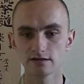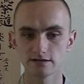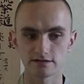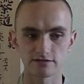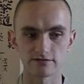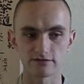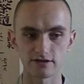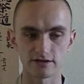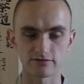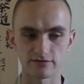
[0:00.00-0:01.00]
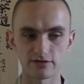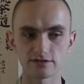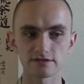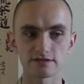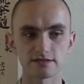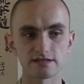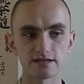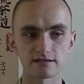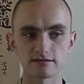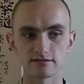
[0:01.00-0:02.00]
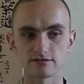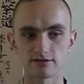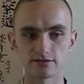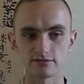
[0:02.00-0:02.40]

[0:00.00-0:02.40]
So you've got a first, a second, a third, a